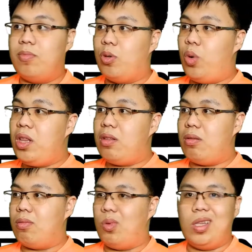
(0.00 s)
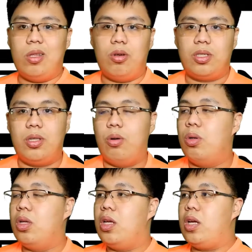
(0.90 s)
Windows though,
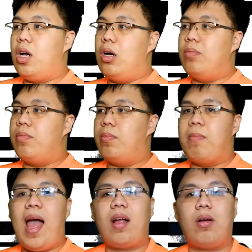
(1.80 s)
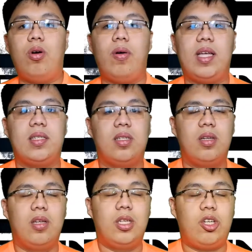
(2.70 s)
Mac OS.
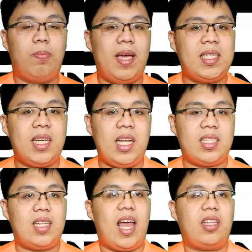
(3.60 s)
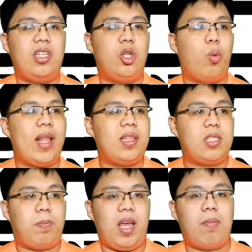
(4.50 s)
So basically, it's like the Duet
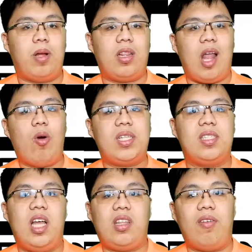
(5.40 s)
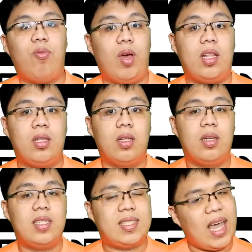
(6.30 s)
display, but now it's native with
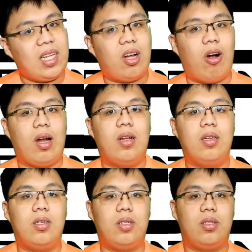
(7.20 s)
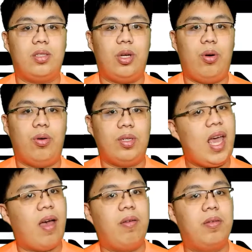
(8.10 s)
Sidecar. So
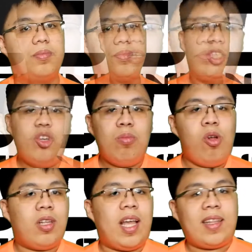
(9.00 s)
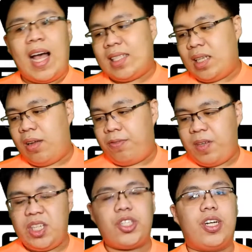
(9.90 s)
yeah, new multitasking
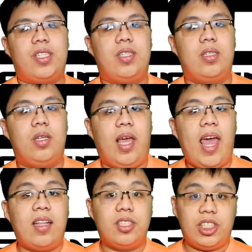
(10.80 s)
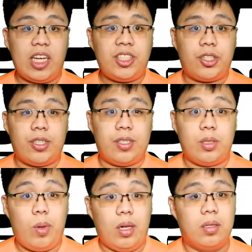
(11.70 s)
features and gestures as
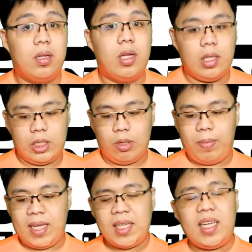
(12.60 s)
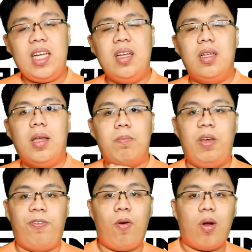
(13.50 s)
well. So basically,
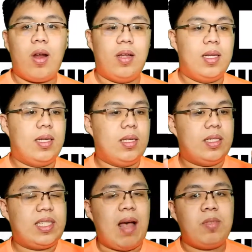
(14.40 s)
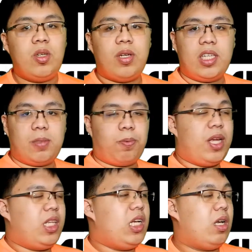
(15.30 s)
before, Samsung is
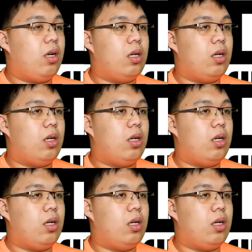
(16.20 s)
pretty